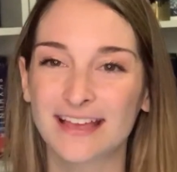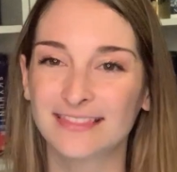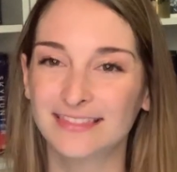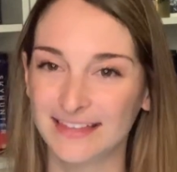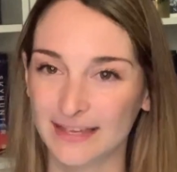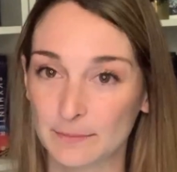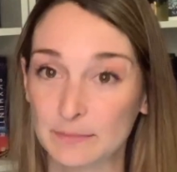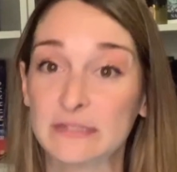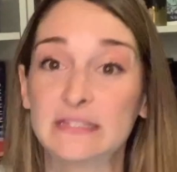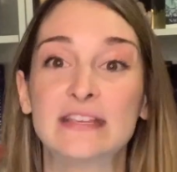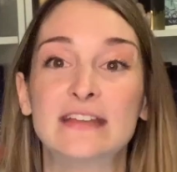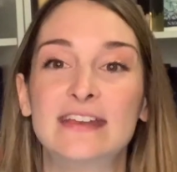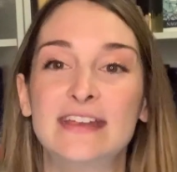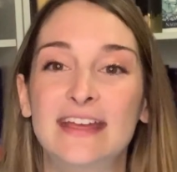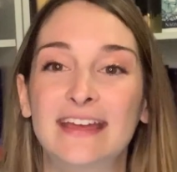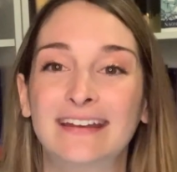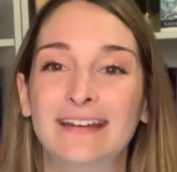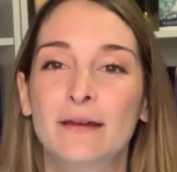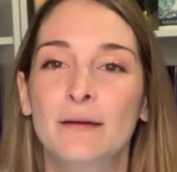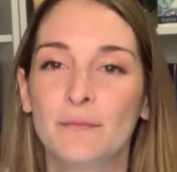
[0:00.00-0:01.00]
the
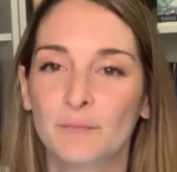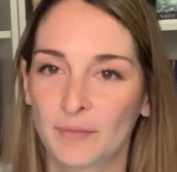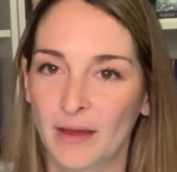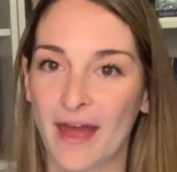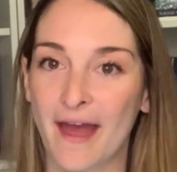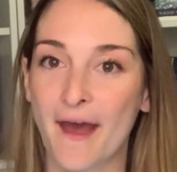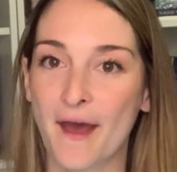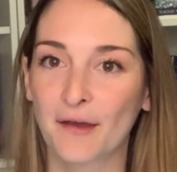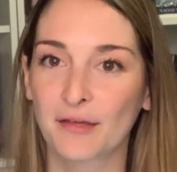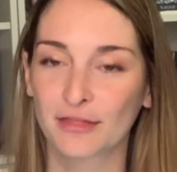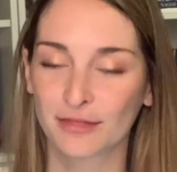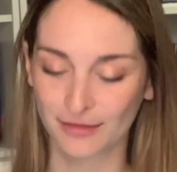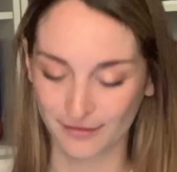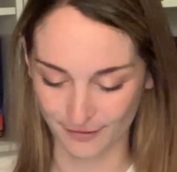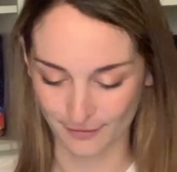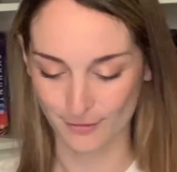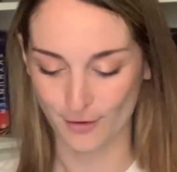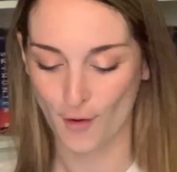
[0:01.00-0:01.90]
obsidian path.